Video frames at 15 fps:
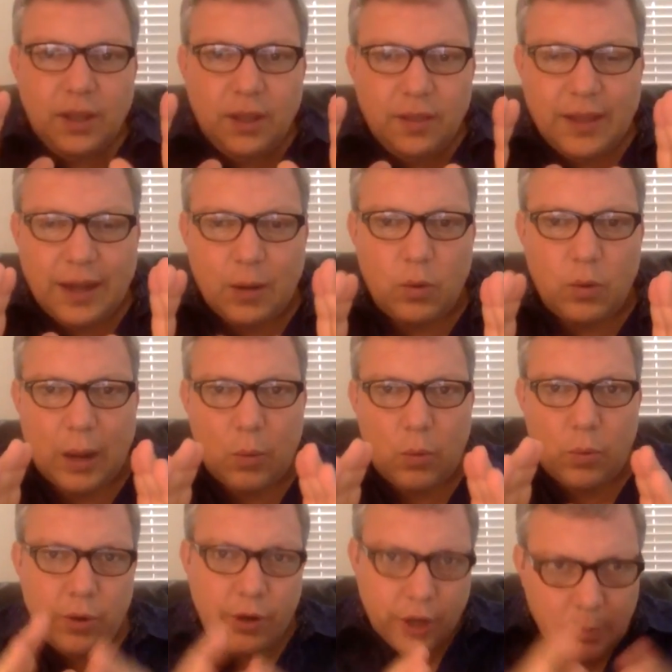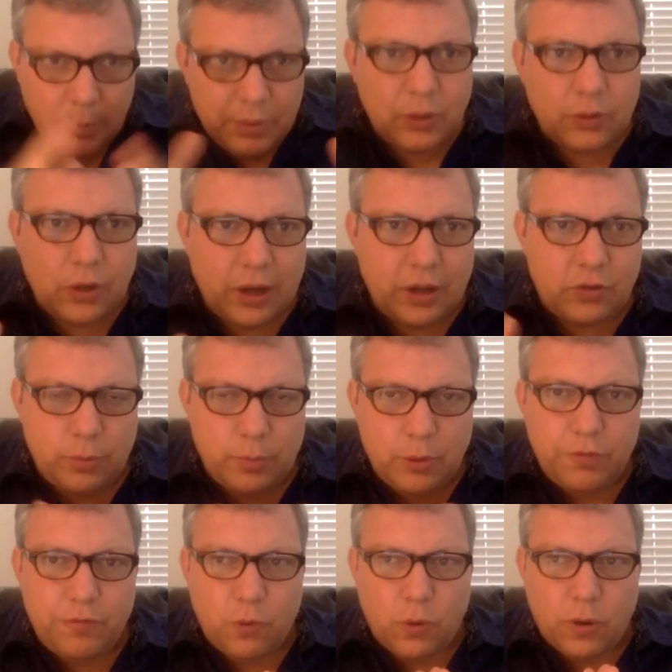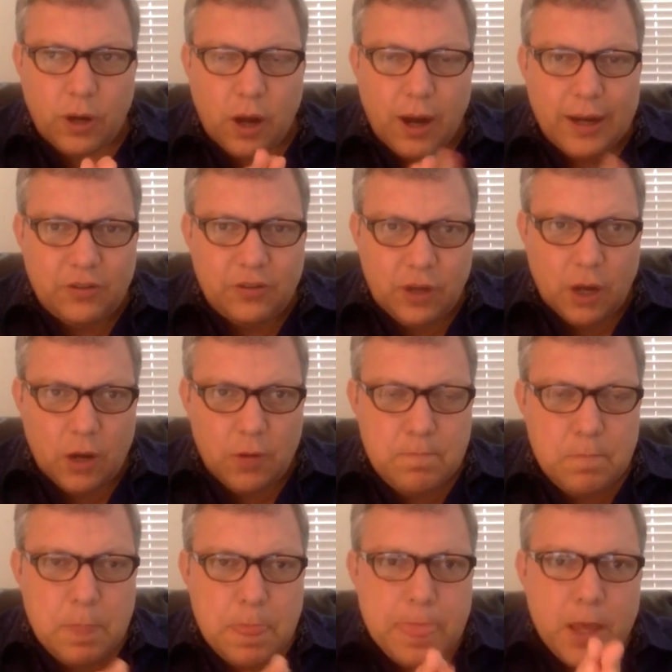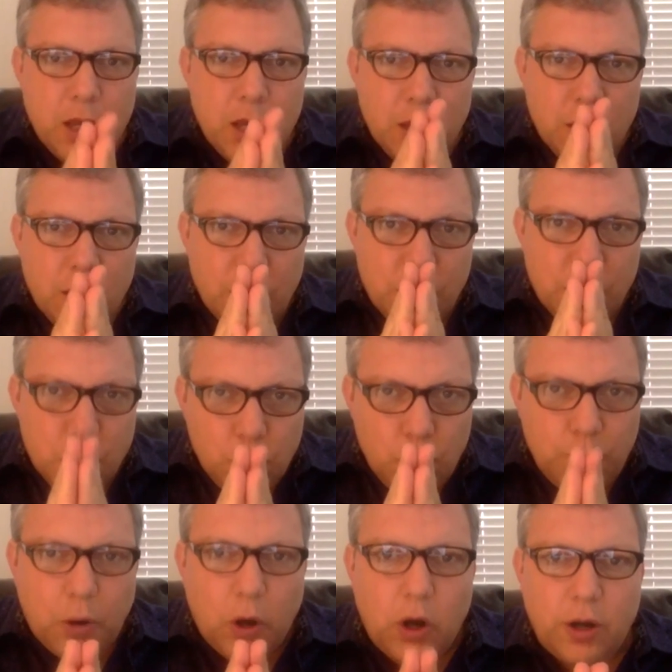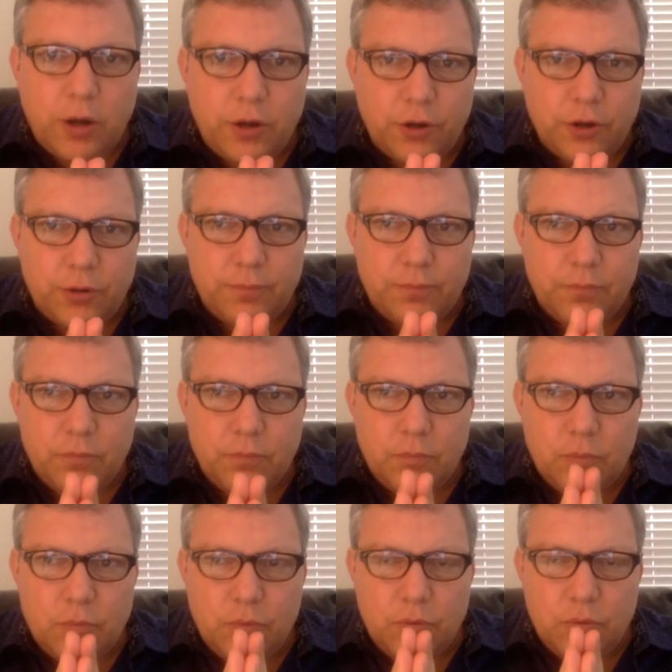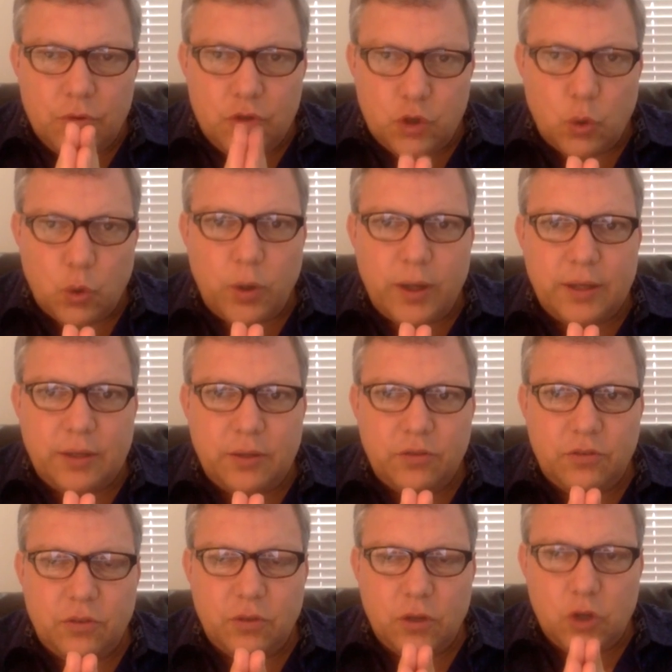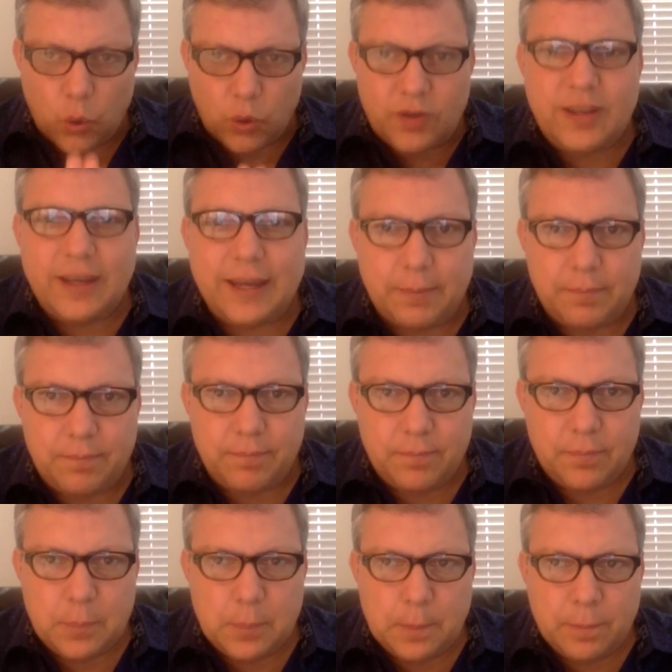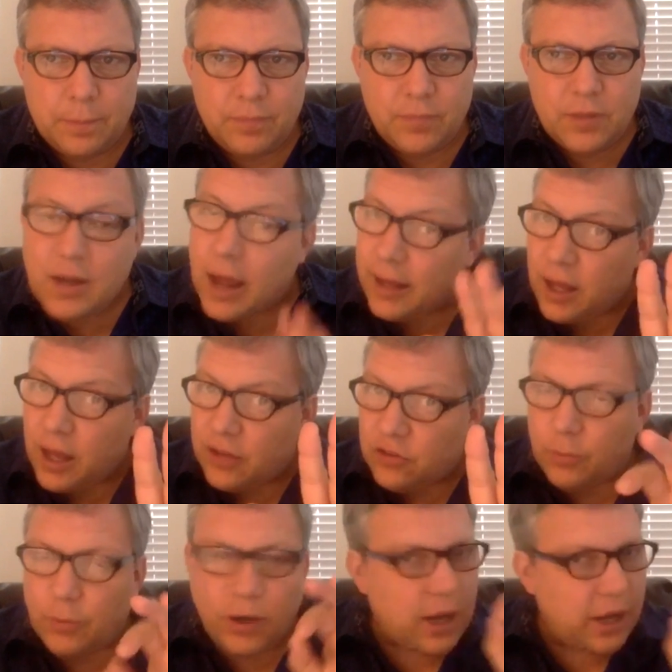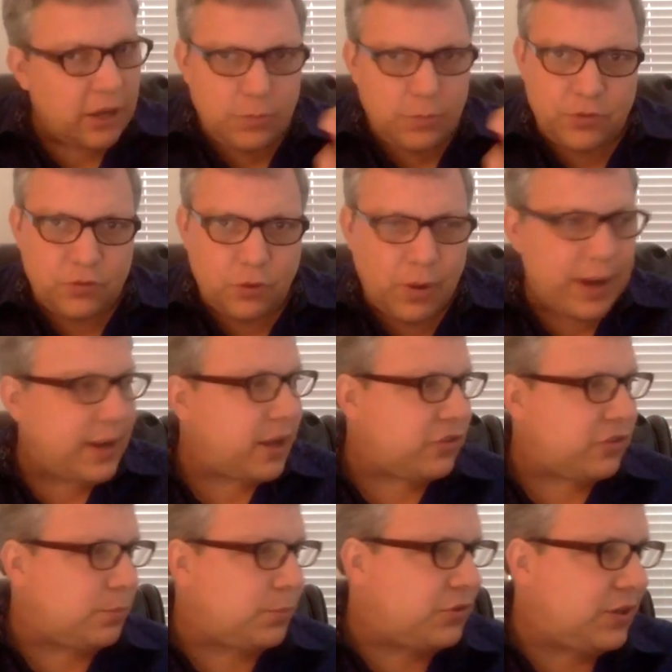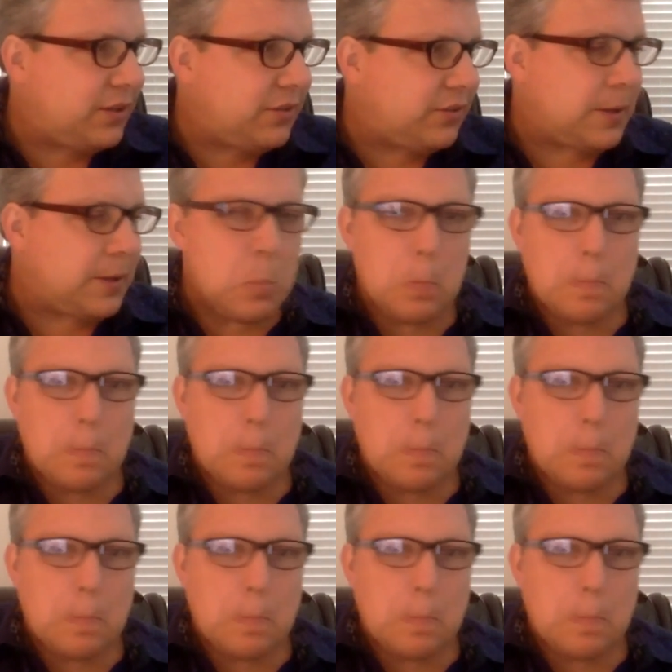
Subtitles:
that we're going to build on as we move forward. All right. So a new partner joins your team, not a customer. Customer's great. Customer's easy.